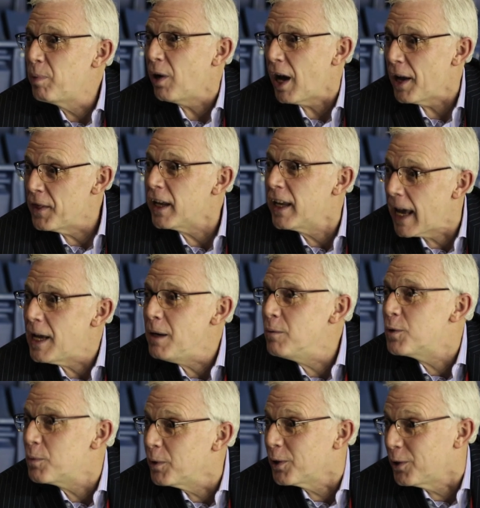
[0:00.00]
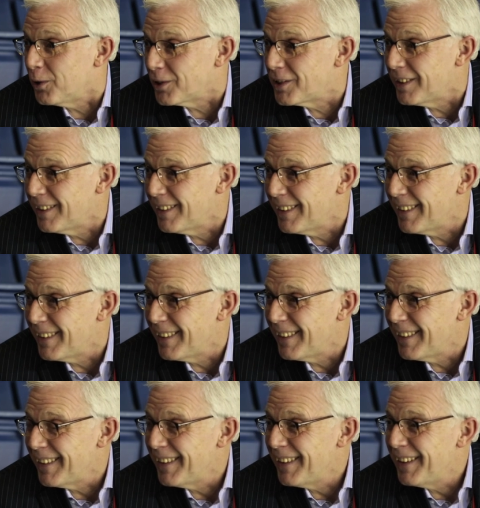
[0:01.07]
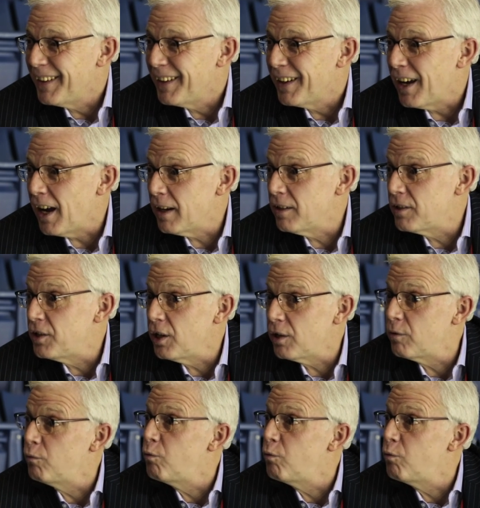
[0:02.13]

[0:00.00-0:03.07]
And the games were good, and your